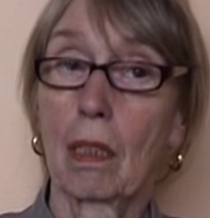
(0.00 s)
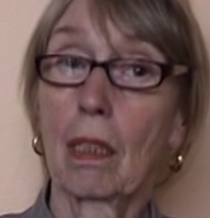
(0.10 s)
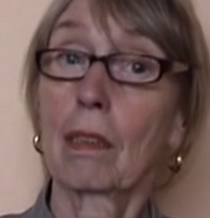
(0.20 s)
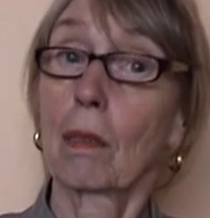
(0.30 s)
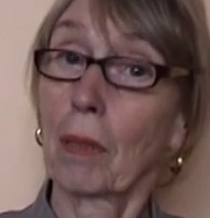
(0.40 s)

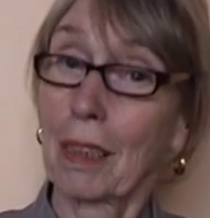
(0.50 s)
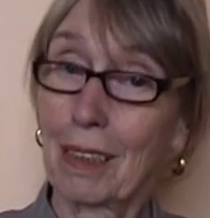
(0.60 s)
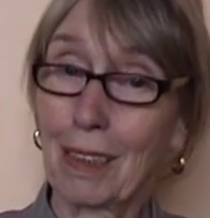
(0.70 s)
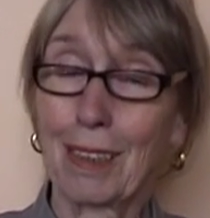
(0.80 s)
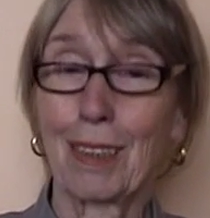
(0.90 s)
is a big
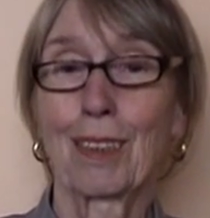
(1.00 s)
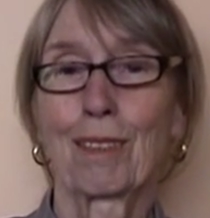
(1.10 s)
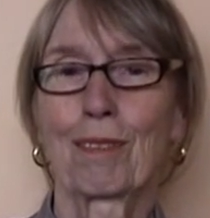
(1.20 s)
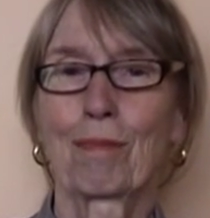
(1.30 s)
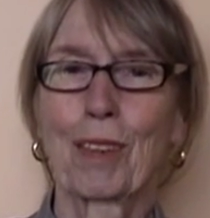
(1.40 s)
city,
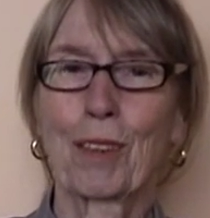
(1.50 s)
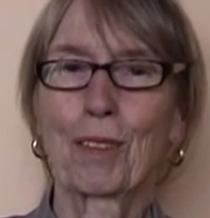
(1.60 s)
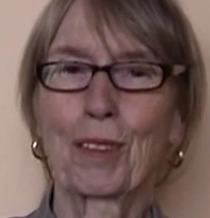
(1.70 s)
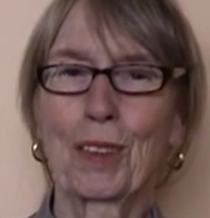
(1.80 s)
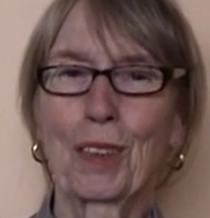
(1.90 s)

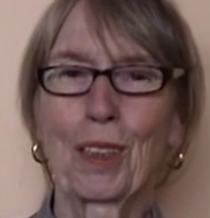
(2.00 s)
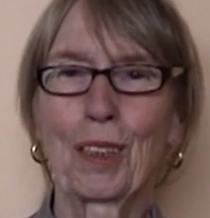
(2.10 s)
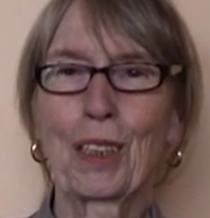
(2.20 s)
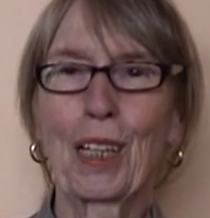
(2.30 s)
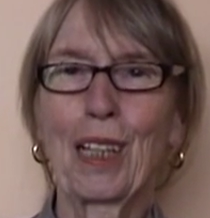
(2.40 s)
because
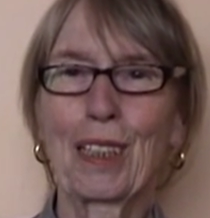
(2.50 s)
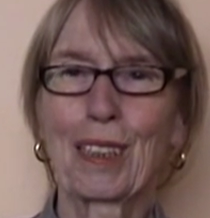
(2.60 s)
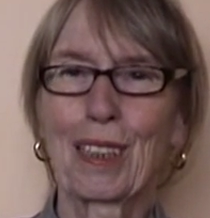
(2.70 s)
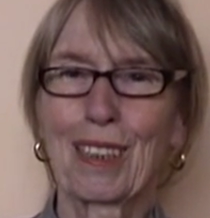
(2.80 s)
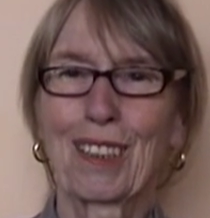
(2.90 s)
in
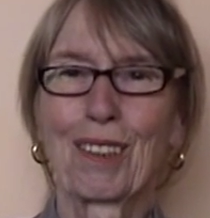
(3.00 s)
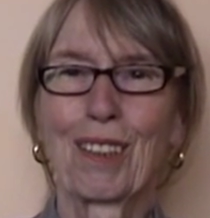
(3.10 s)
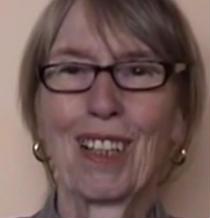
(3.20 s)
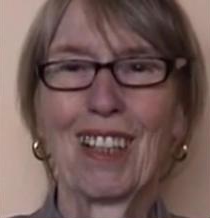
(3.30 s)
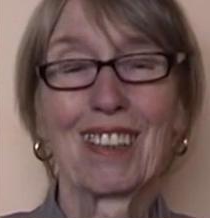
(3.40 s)
Canada
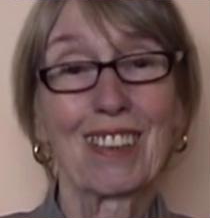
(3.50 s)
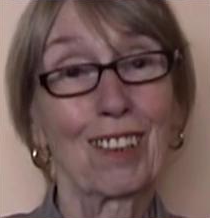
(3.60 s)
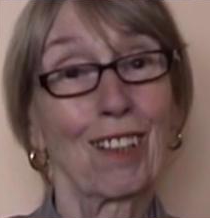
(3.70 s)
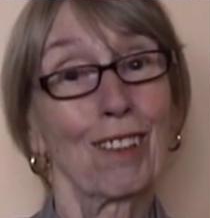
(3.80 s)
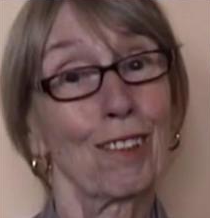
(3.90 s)
there
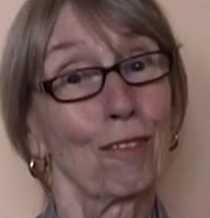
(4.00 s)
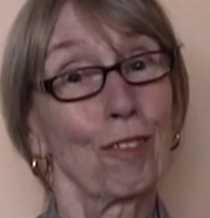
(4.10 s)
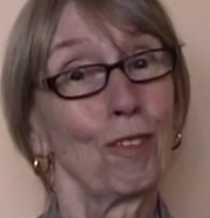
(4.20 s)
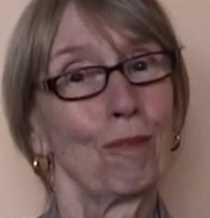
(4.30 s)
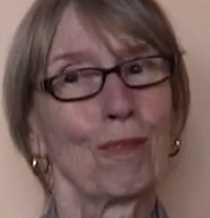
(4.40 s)
is a lot of
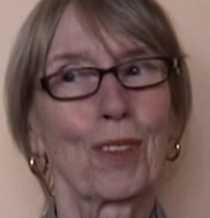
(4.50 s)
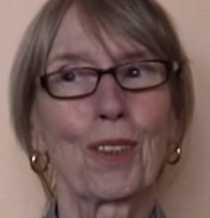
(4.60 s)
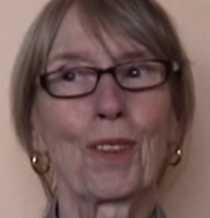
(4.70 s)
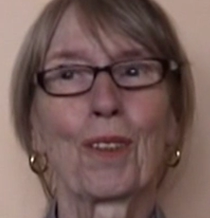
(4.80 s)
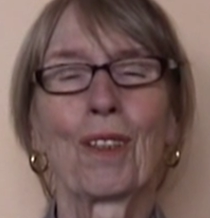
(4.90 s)
room.
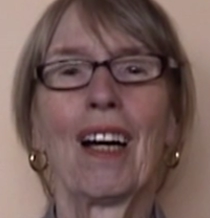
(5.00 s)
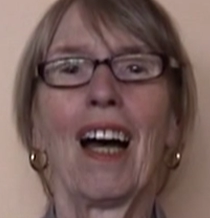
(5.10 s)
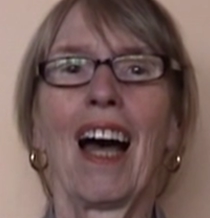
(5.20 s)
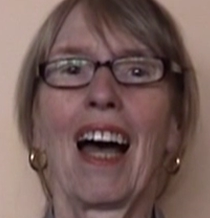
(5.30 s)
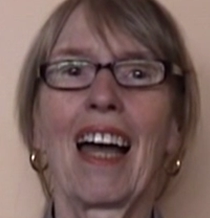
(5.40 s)
So,
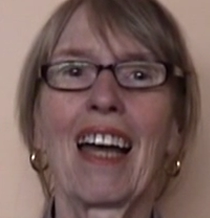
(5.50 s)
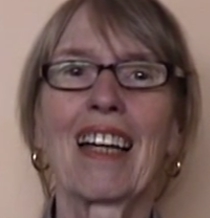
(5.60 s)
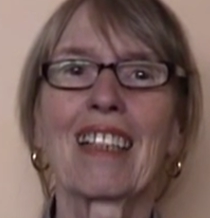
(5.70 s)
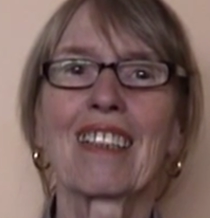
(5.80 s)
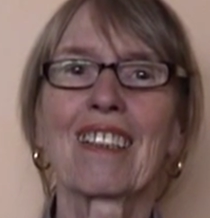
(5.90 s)

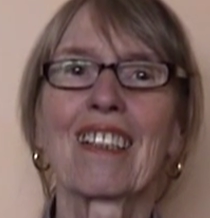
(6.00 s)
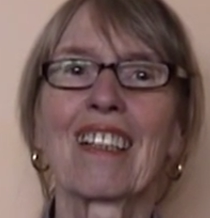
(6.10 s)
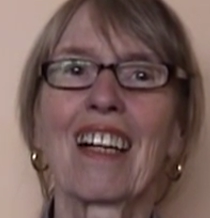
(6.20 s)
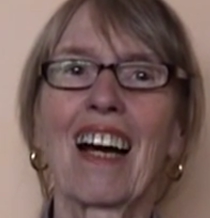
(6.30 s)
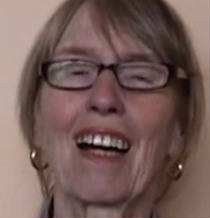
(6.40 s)
and
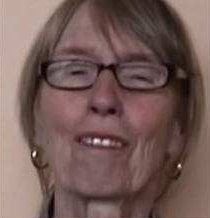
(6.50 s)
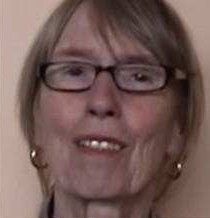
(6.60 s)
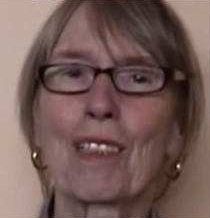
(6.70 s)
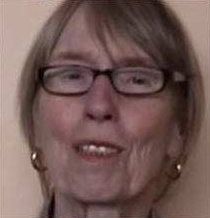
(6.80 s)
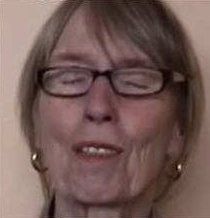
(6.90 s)
I
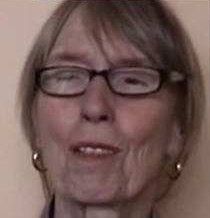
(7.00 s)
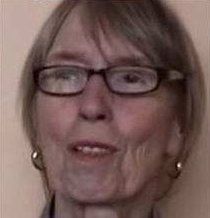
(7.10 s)
was